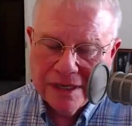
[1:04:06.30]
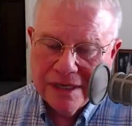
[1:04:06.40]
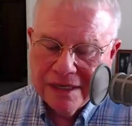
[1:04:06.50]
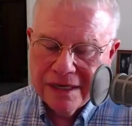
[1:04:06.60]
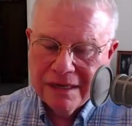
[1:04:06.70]

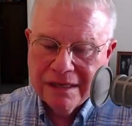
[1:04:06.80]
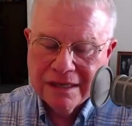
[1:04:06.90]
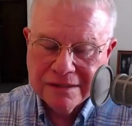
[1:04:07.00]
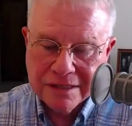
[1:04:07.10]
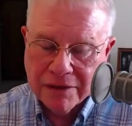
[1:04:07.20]
In any
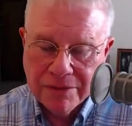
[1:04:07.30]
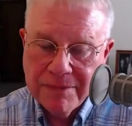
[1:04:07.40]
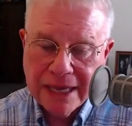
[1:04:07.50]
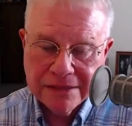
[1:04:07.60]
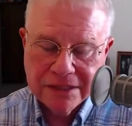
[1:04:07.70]
case, uh, the
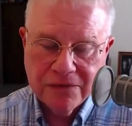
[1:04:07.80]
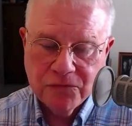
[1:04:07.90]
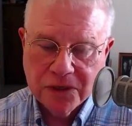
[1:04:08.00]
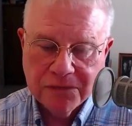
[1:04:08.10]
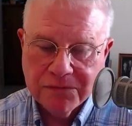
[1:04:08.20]
magazine
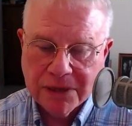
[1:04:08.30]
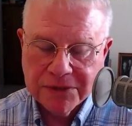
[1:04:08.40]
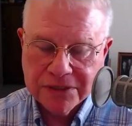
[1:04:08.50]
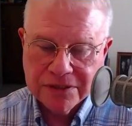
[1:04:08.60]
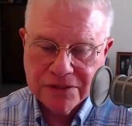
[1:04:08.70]
wouldn't
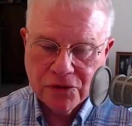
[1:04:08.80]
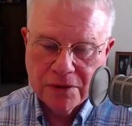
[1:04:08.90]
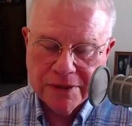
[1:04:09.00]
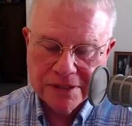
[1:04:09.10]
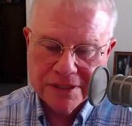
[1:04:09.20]
publish the story
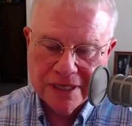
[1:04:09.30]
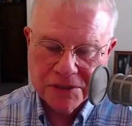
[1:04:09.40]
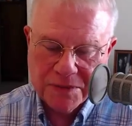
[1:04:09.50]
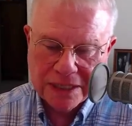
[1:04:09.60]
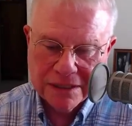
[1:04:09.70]
because they
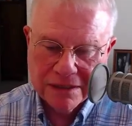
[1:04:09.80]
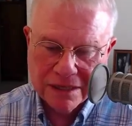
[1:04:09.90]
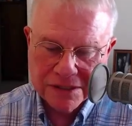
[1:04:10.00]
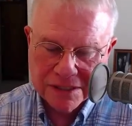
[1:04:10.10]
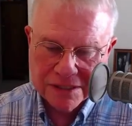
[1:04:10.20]
expected
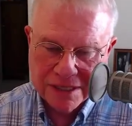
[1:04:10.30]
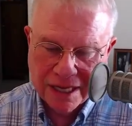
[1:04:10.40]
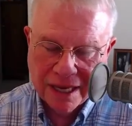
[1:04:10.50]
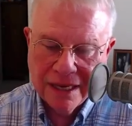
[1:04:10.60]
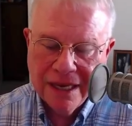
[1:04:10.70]
us to
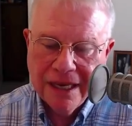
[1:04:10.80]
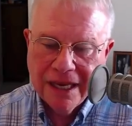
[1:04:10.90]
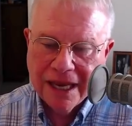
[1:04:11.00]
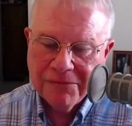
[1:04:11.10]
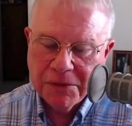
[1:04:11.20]
say,
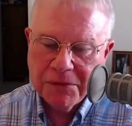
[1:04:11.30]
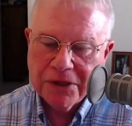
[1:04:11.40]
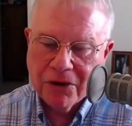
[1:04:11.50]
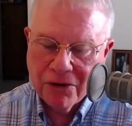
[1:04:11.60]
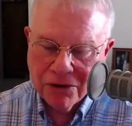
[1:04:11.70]
and we went
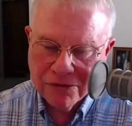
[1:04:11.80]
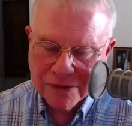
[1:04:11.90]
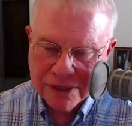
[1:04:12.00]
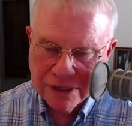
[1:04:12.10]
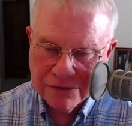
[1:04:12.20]
all over
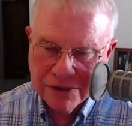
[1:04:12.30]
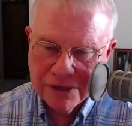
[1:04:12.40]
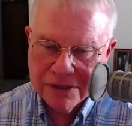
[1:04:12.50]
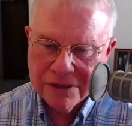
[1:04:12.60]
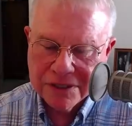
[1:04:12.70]
the
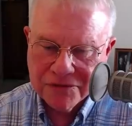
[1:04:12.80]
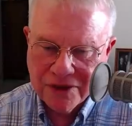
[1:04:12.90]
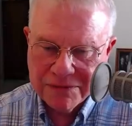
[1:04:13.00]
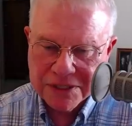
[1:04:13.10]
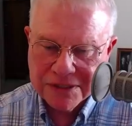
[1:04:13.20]
country to these
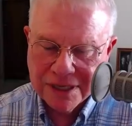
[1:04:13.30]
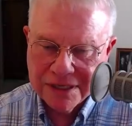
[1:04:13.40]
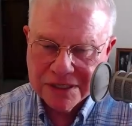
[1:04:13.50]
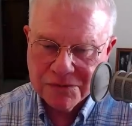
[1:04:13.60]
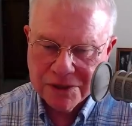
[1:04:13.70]
famous
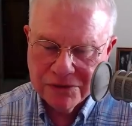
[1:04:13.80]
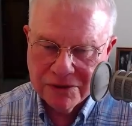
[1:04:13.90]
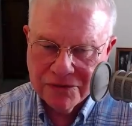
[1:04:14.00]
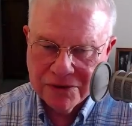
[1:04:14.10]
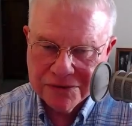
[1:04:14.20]
sites where U
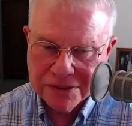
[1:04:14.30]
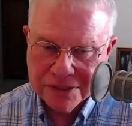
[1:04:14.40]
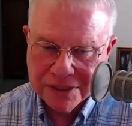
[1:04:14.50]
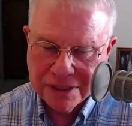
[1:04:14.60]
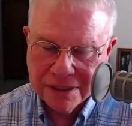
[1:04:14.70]
F Os are
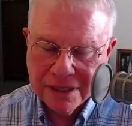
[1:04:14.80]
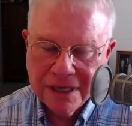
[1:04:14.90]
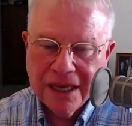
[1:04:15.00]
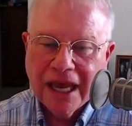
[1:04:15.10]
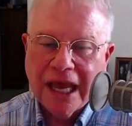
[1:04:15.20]
seen,
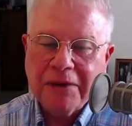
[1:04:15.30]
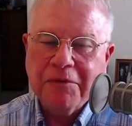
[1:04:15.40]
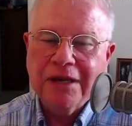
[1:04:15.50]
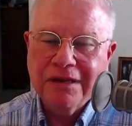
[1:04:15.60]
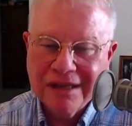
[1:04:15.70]
and
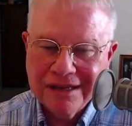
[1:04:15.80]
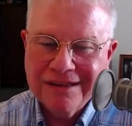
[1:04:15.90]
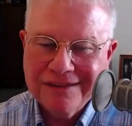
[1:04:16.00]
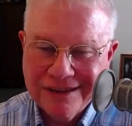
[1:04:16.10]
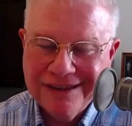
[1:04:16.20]
we
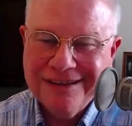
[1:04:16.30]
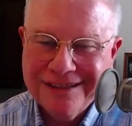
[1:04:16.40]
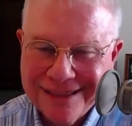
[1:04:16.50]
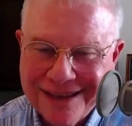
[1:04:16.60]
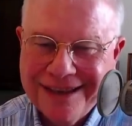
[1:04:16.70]
didn't see a
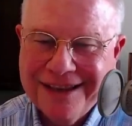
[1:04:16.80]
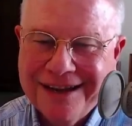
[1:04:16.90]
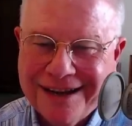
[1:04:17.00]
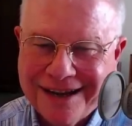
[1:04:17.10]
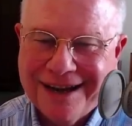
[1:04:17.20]
thing.
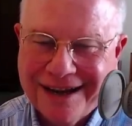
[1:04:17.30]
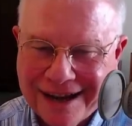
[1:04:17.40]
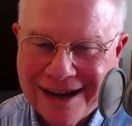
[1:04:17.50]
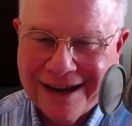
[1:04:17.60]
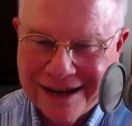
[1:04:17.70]
Ha,
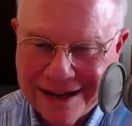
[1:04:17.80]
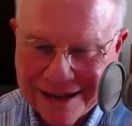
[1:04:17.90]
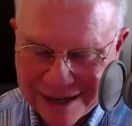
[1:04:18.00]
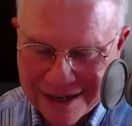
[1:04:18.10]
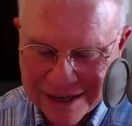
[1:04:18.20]
ha,
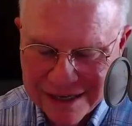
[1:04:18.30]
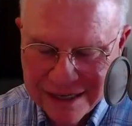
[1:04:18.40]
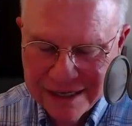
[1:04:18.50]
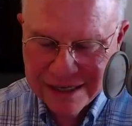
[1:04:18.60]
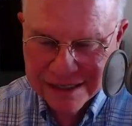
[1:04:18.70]
ha.
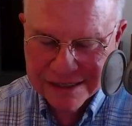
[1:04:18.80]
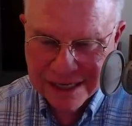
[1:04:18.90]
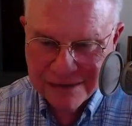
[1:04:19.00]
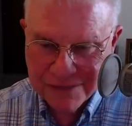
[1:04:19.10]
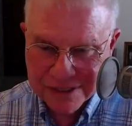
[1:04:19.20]

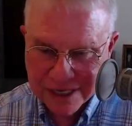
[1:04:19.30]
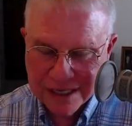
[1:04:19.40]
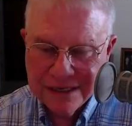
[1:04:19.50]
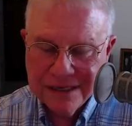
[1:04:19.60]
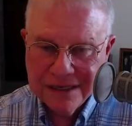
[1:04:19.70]
Instead, we
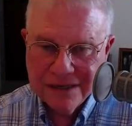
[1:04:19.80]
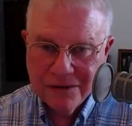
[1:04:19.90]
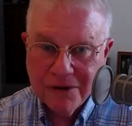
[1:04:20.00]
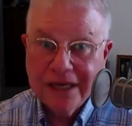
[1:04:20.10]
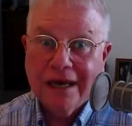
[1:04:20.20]
said,
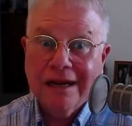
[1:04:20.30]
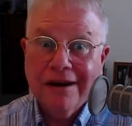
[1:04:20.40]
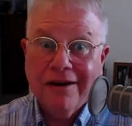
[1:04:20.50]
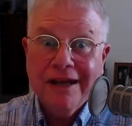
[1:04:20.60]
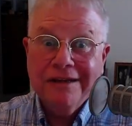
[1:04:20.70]
we got a
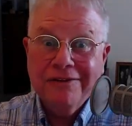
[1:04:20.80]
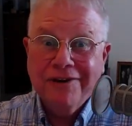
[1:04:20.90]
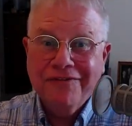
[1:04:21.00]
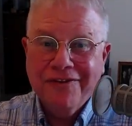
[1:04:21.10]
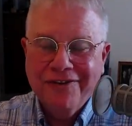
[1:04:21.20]
great
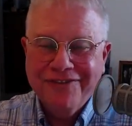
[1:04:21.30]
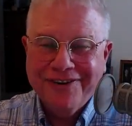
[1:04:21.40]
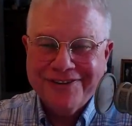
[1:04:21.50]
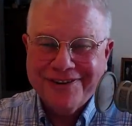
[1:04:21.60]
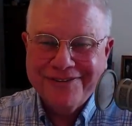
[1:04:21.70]
U F O
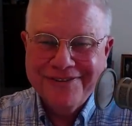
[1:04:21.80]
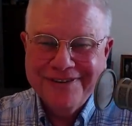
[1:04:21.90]
photo.